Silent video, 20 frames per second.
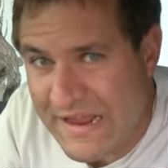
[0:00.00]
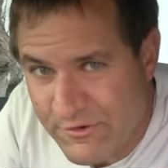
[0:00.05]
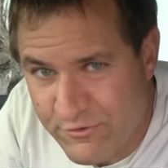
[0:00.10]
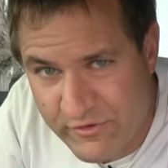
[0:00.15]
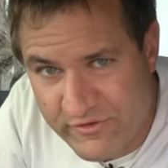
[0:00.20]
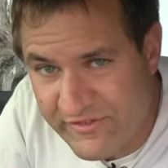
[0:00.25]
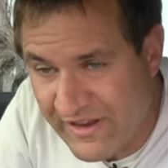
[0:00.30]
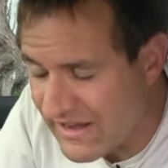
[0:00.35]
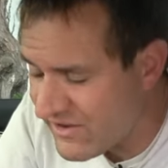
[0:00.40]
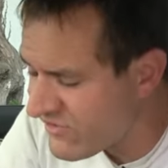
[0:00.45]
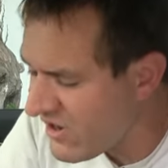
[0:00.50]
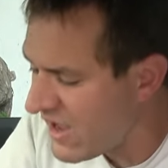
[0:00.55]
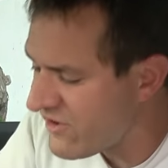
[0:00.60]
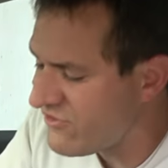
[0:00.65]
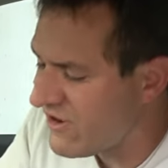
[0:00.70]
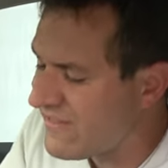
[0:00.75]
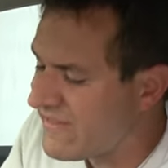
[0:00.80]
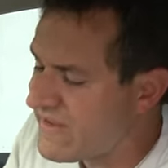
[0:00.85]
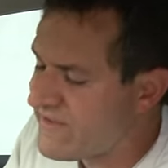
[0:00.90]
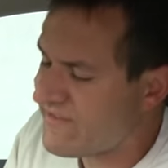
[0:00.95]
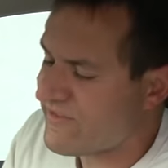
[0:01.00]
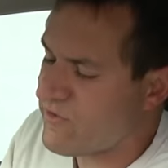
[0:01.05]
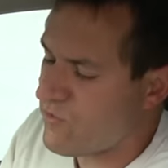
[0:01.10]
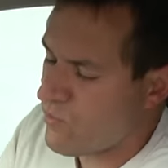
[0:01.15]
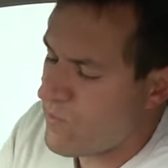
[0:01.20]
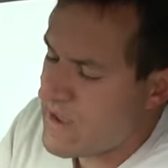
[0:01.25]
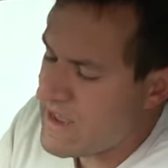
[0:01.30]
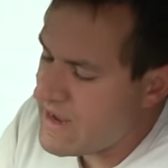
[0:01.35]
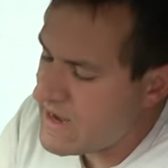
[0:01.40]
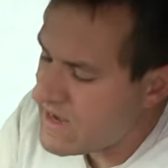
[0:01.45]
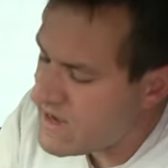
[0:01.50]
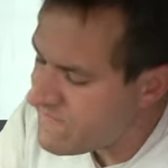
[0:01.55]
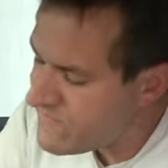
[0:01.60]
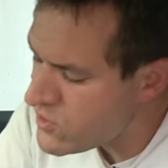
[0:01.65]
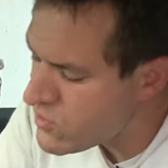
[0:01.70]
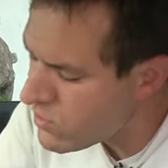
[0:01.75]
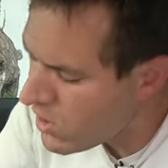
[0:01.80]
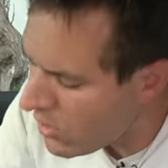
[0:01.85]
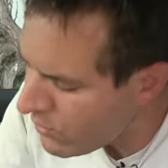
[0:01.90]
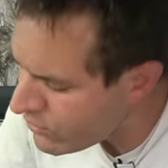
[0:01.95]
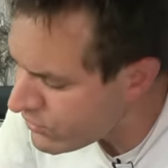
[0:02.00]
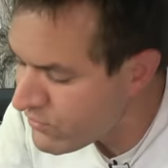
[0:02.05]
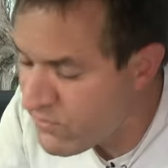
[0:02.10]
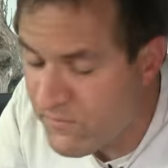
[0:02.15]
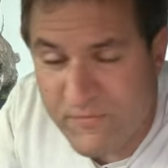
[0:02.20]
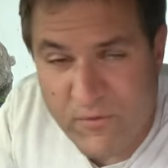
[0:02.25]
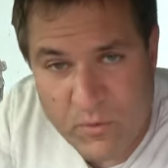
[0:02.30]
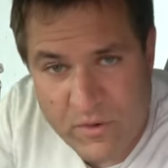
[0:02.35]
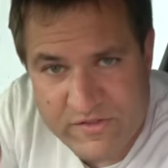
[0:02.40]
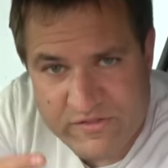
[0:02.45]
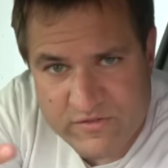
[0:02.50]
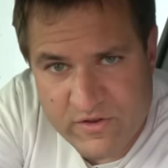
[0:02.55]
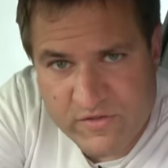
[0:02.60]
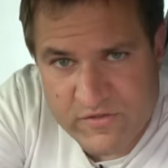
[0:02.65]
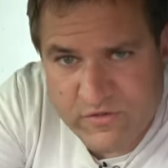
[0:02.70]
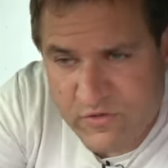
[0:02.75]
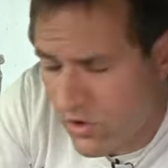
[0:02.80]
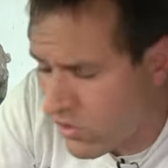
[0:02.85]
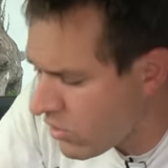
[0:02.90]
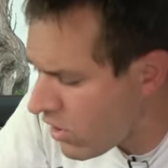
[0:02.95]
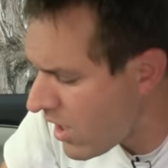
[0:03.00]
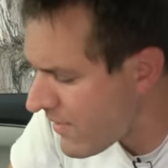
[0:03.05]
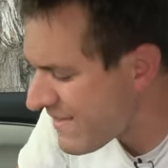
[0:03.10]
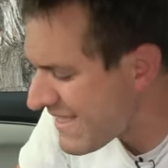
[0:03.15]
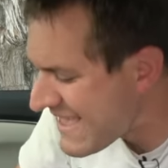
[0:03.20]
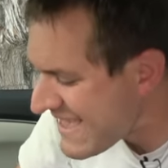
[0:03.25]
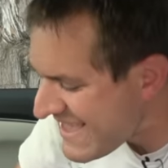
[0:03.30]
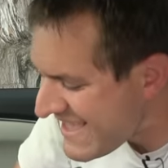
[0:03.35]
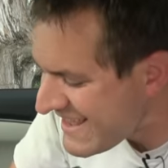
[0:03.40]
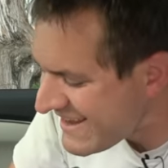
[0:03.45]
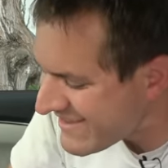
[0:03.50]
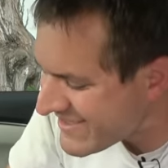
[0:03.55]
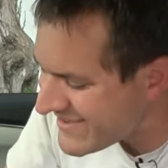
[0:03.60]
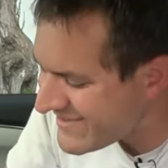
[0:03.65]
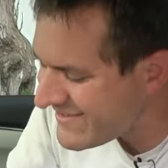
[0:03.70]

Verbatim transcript: interesting touch in this screen. If you go to, for instance, turn on the heated